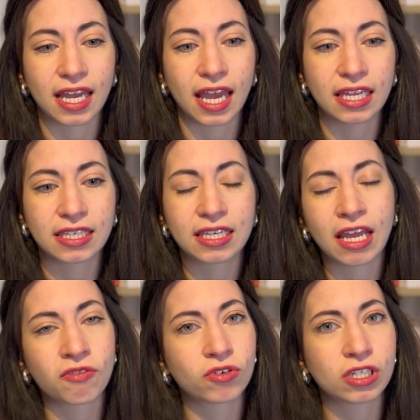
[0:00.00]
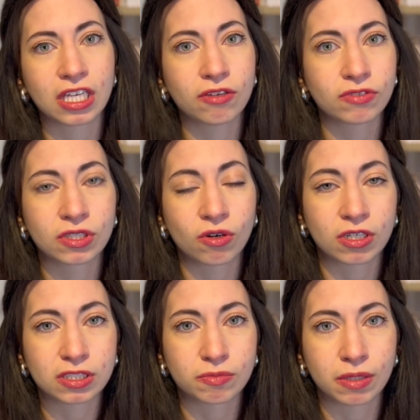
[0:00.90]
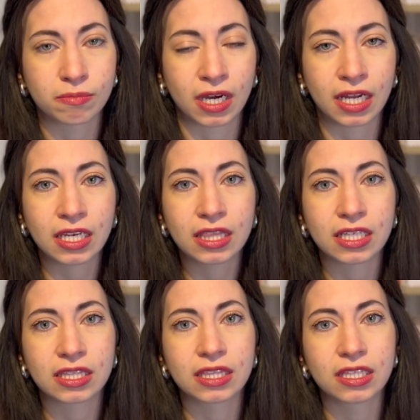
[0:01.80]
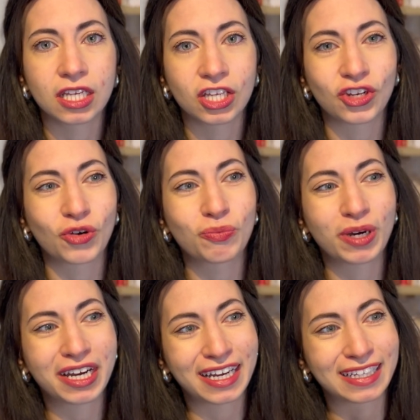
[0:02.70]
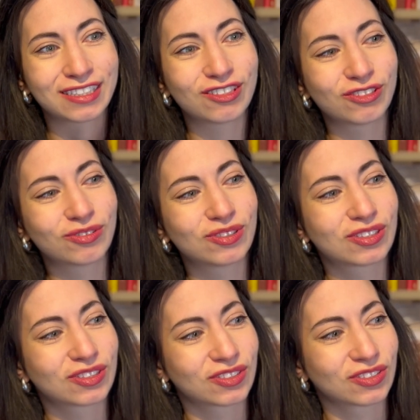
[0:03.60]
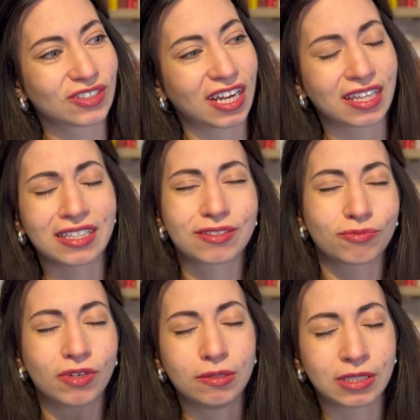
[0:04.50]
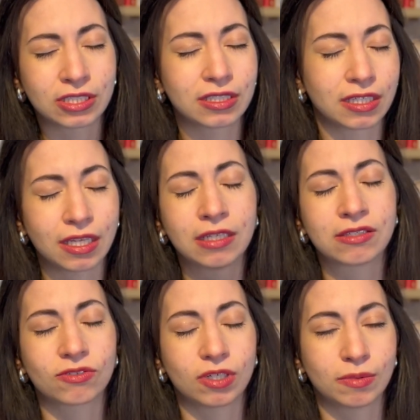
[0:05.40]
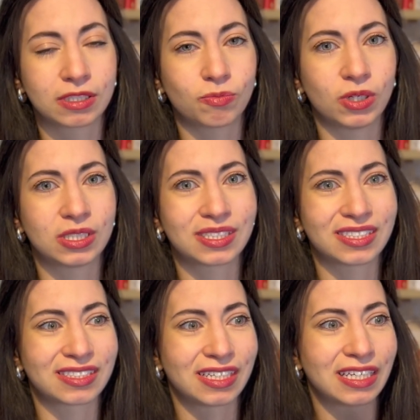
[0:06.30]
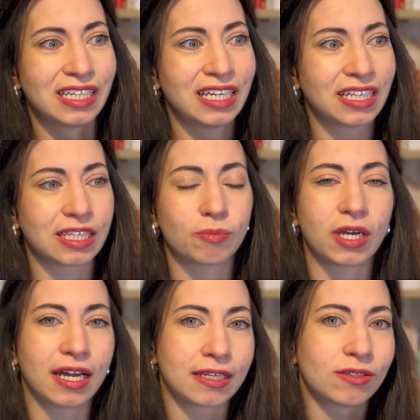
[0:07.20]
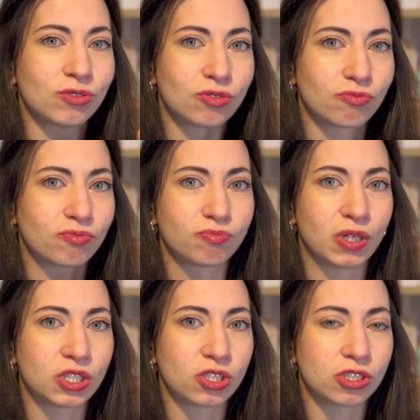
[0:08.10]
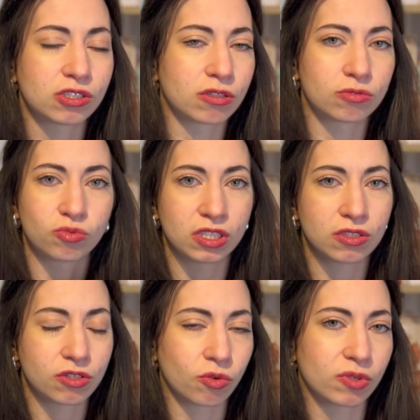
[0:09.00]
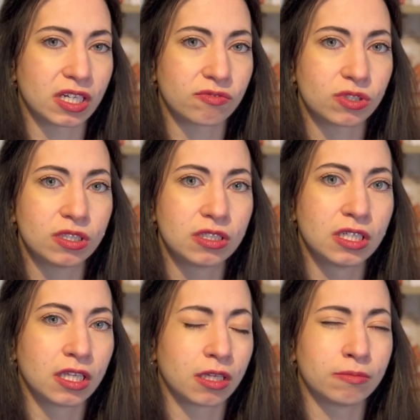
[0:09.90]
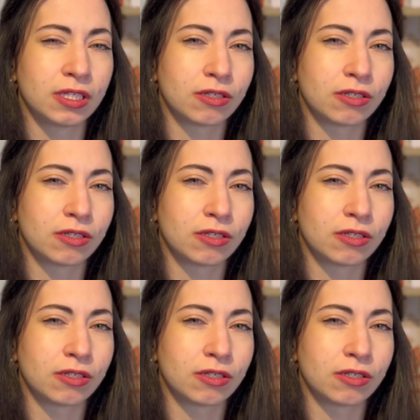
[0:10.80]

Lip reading: it never even crossed my mind that behind those, and that's very much like the Instagram experience, isn't it? Like behind those pictures or reels or whatever, and